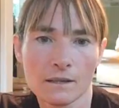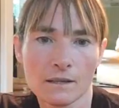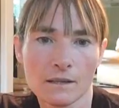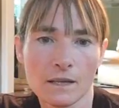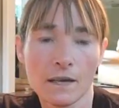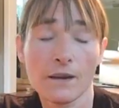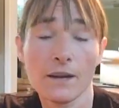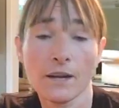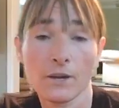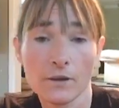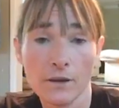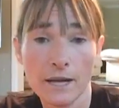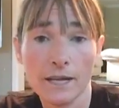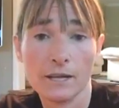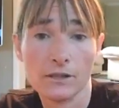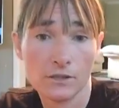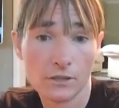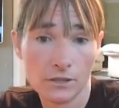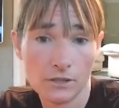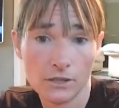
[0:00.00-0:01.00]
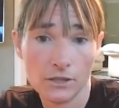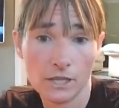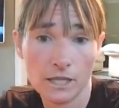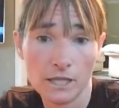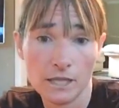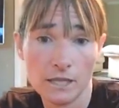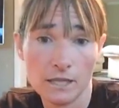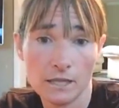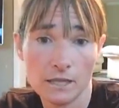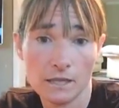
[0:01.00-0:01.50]
All right, great. So you're good?
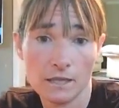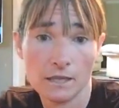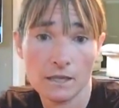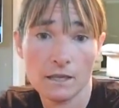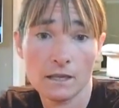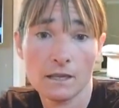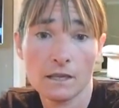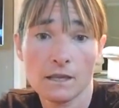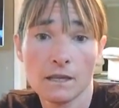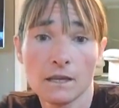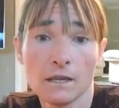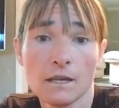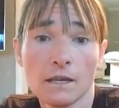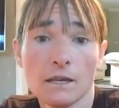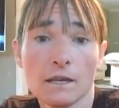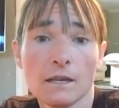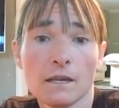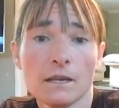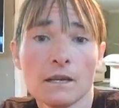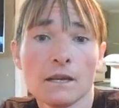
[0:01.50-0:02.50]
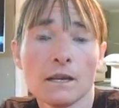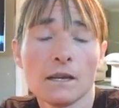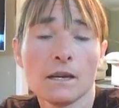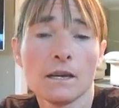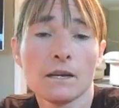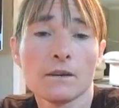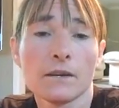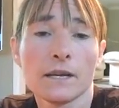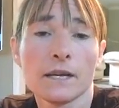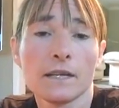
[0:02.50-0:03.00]
All
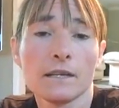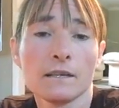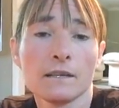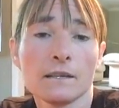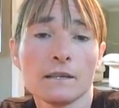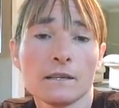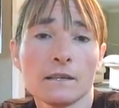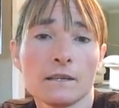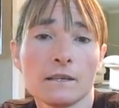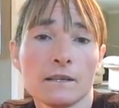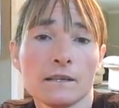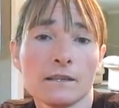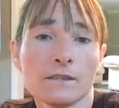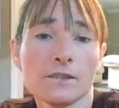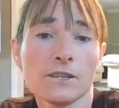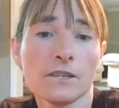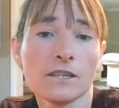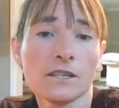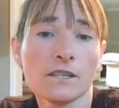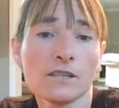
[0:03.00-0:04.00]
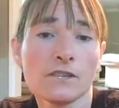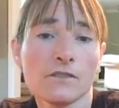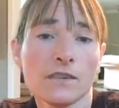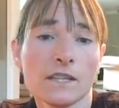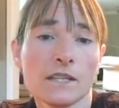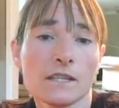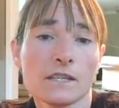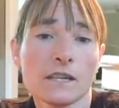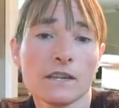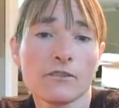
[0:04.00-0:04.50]
right, so this is
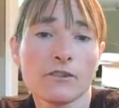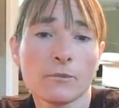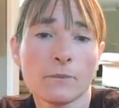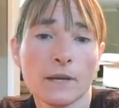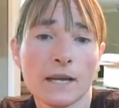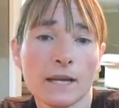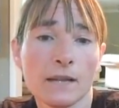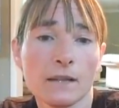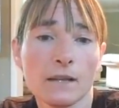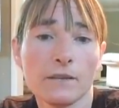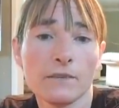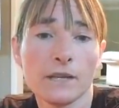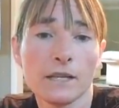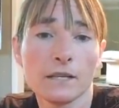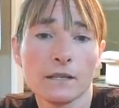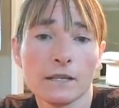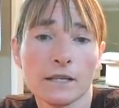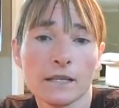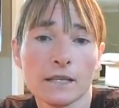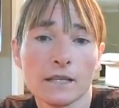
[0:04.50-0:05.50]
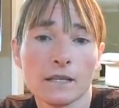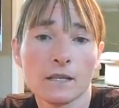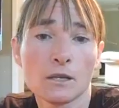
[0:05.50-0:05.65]
fun stuff for me. I love healing.